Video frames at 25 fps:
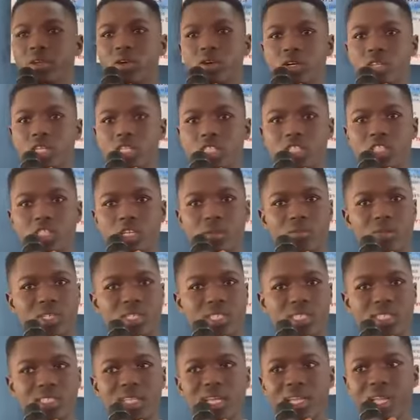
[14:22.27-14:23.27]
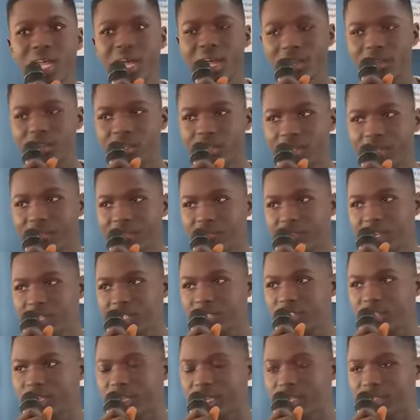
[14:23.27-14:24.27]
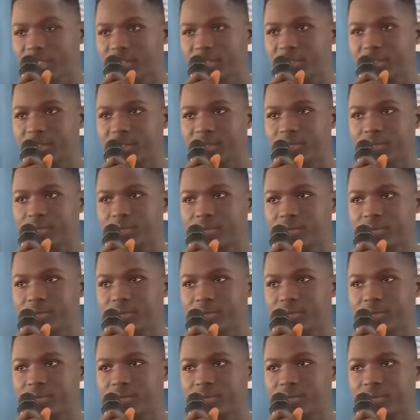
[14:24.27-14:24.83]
other subjects that are not in fact science.